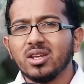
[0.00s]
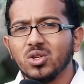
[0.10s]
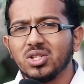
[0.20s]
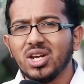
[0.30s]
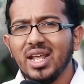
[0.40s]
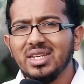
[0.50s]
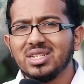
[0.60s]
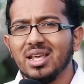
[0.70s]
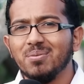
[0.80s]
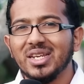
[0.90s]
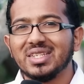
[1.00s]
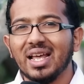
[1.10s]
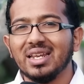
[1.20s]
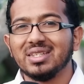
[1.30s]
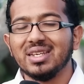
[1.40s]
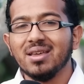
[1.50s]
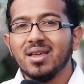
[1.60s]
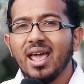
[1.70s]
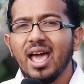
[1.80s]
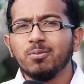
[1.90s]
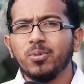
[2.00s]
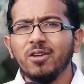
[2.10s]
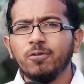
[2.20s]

to change their mentality and pray